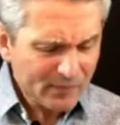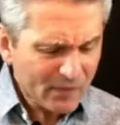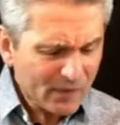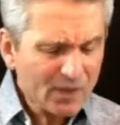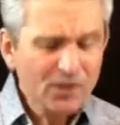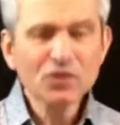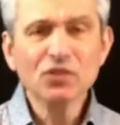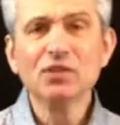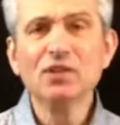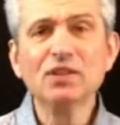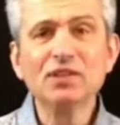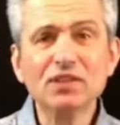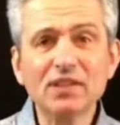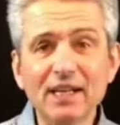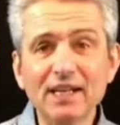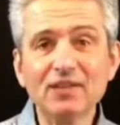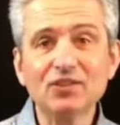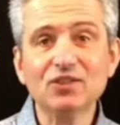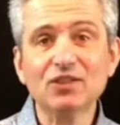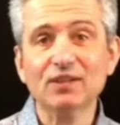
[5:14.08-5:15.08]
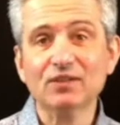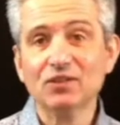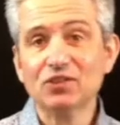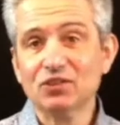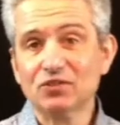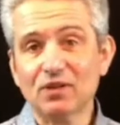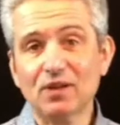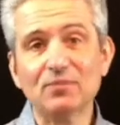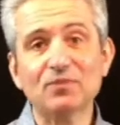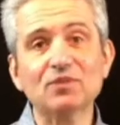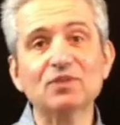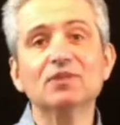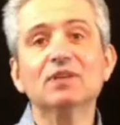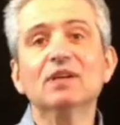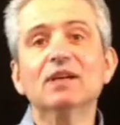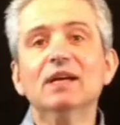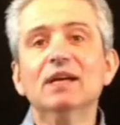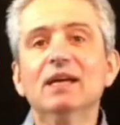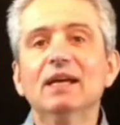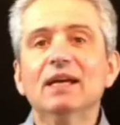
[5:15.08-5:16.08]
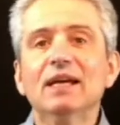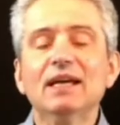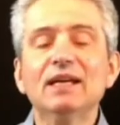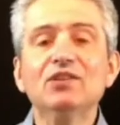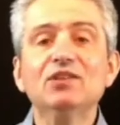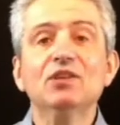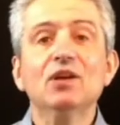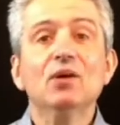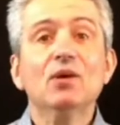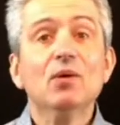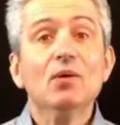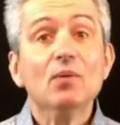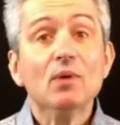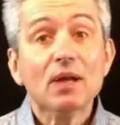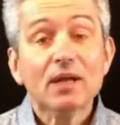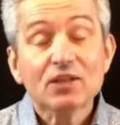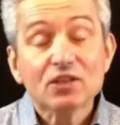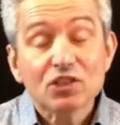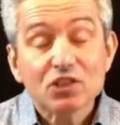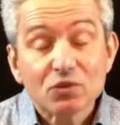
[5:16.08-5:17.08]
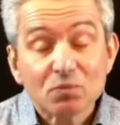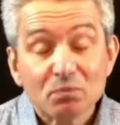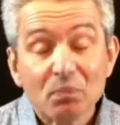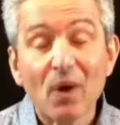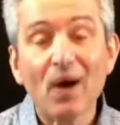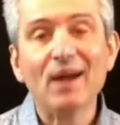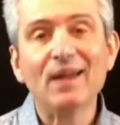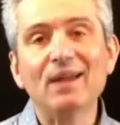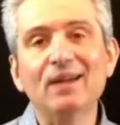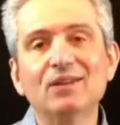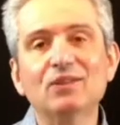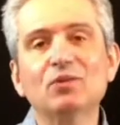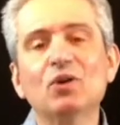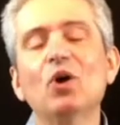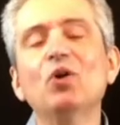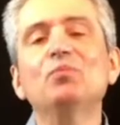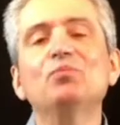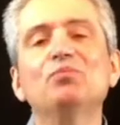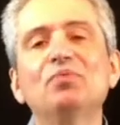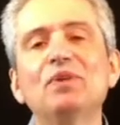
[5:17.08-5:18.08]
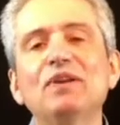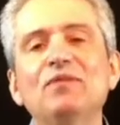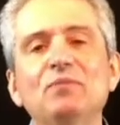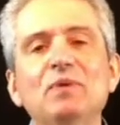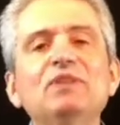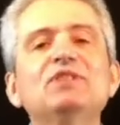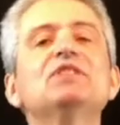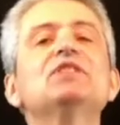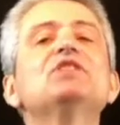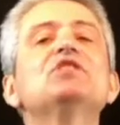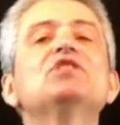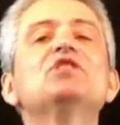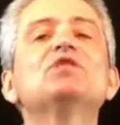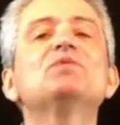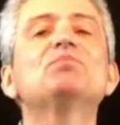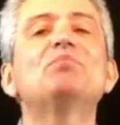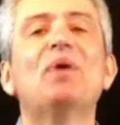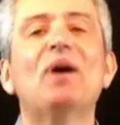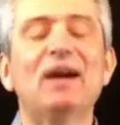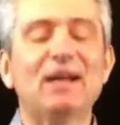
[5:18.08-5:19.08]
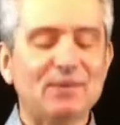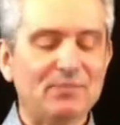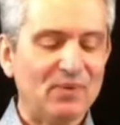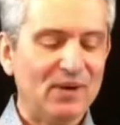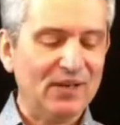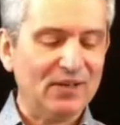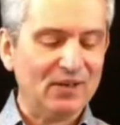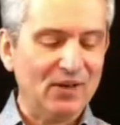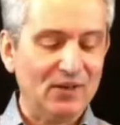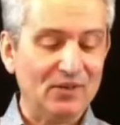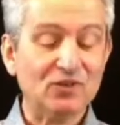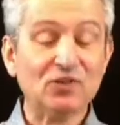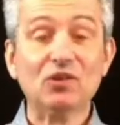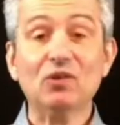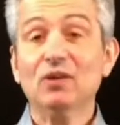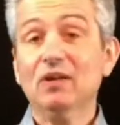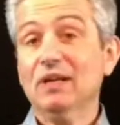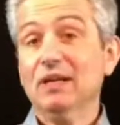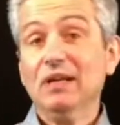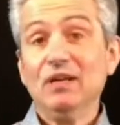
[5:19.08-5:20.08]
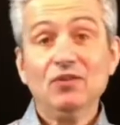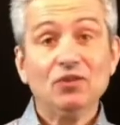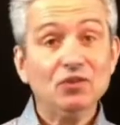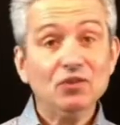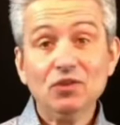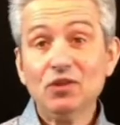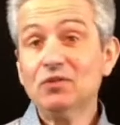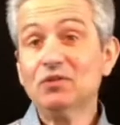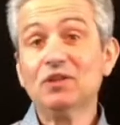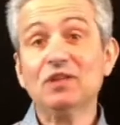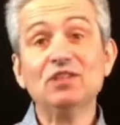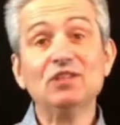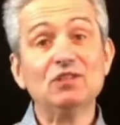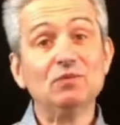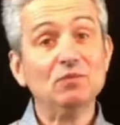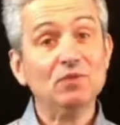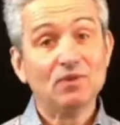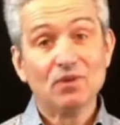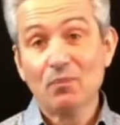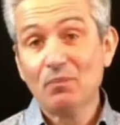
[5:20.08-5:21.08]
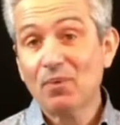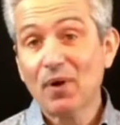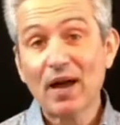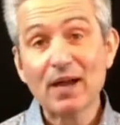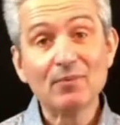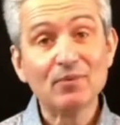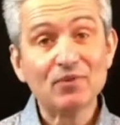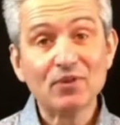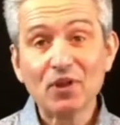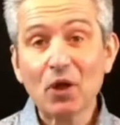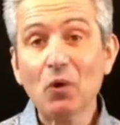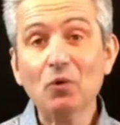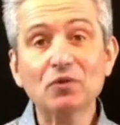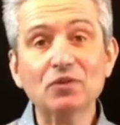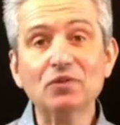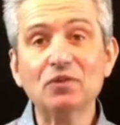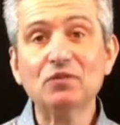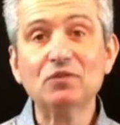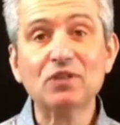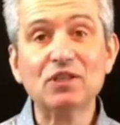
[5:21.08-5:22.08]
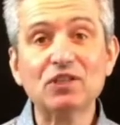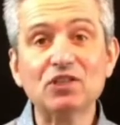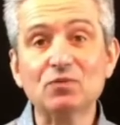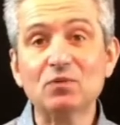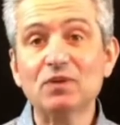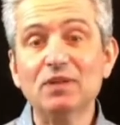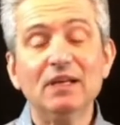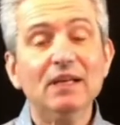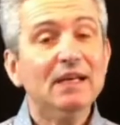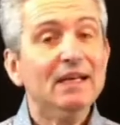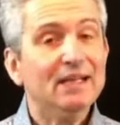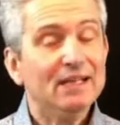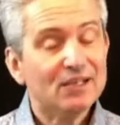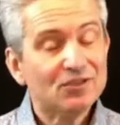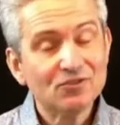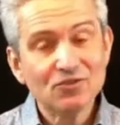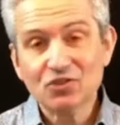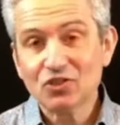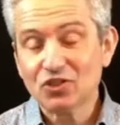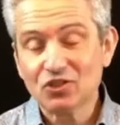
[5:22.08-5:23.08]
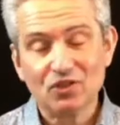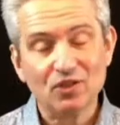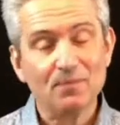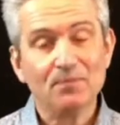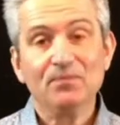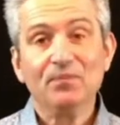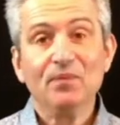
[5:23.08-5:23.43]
So the teaching, the Scriptures, is inspired. God breathed means inspired by God. And so the New Testament, the Bible, the Old and New Testament, isn't just a